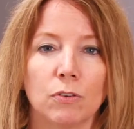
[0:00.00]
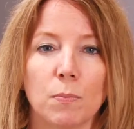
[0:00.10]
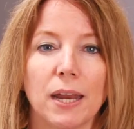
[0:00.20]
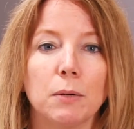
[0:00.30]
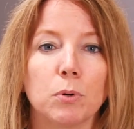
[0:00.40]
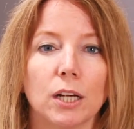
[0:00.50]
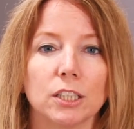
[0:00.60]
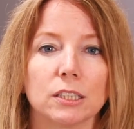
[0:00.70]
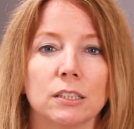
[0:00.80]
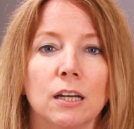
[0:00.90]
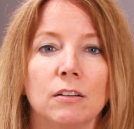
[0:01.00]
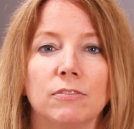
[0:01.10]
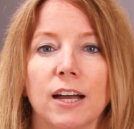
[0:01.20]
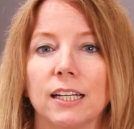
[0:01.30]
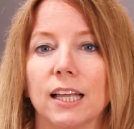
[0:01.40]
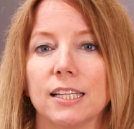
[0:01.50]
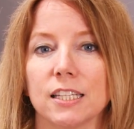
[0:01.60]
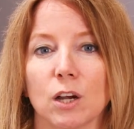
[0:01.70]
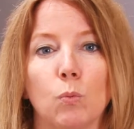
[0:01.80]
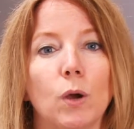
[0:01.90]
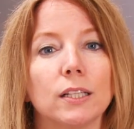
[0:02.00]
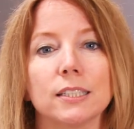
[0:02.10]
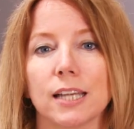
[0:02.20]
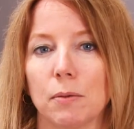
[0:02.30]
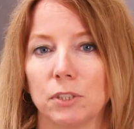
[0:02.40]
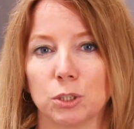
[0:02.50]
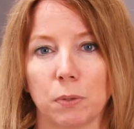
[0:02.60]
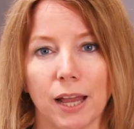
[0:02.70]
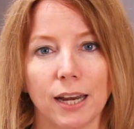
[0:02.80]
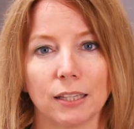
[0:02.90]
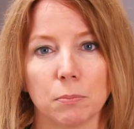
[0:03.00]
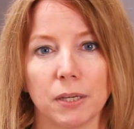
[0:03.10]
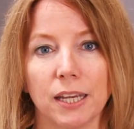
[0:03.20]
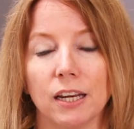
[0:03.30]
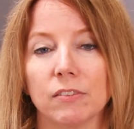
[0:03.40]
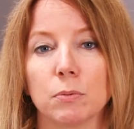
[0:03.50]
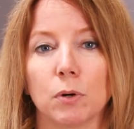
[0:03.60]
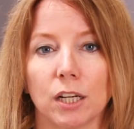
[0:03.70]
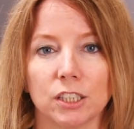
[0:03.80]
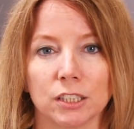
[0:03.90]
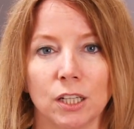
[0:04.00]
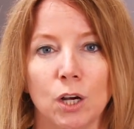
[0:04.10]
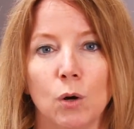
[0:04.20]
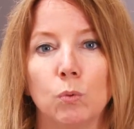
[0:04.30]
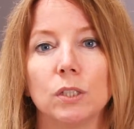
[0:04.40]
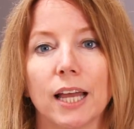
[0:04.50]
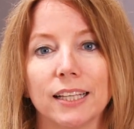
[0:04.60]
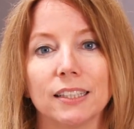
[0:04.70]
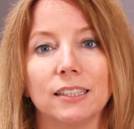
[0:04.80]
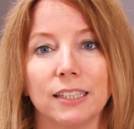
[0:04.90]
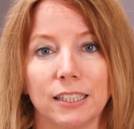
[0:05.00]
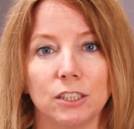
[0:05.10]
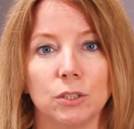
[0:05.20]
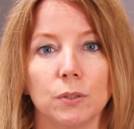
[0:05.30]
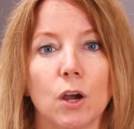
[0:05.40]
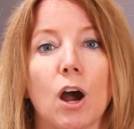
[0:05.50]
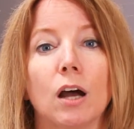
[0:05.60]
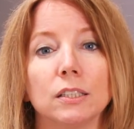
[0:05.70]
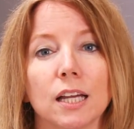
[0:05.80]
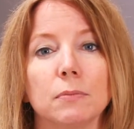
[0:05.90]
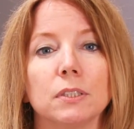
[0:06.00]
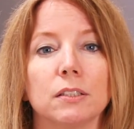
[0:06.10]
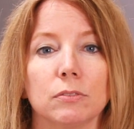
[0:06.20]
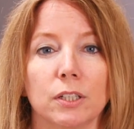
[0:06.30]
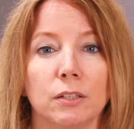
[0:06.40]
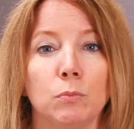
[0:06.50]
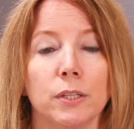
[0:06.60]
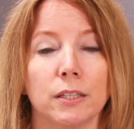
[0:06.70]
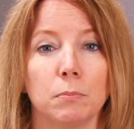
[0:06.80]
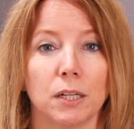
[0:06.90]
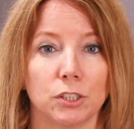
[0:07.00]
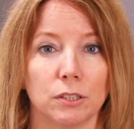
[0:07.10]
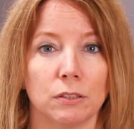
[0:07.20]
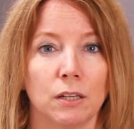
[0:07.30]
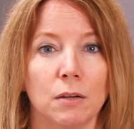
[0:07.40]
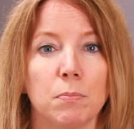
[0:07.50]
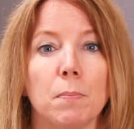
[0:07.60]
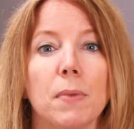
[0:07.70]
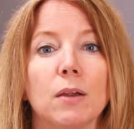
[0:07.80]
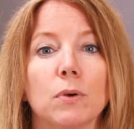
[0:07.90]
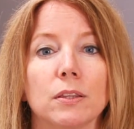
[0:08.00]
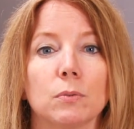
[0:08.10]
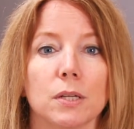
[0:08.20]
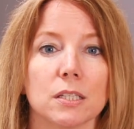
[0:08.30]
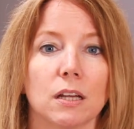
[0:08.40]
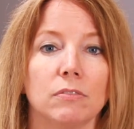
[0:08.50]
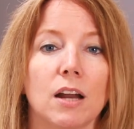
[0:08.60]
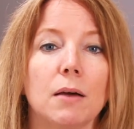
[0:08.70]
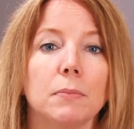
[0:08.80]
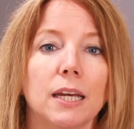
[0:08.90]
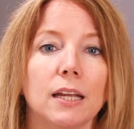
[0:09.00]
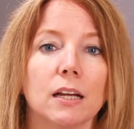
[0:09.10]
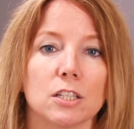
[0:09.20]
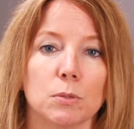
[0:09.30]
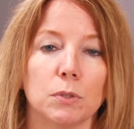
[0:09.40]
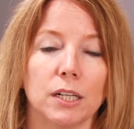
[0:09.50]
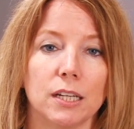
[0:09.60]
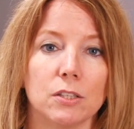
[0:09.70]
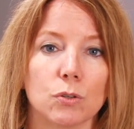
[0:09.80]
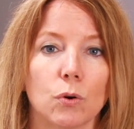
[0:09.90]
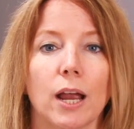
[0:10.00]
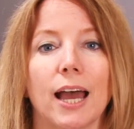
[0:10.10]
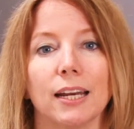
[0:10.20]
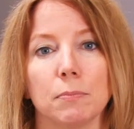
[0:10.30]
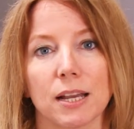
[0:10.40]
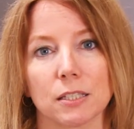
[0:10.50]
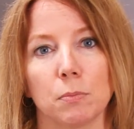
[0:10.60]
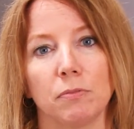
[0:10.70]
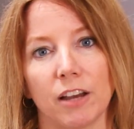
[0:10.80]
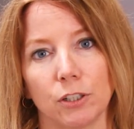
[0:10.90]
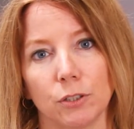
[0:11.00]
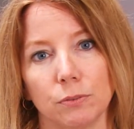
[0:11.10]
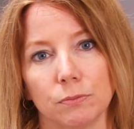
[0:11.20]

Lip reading: For many projects, finalizing a well-established plan at the beginning of the project will likely lead to an on-time delivery within budget, but may run the risk of not meeting customer needs or adding maximum value.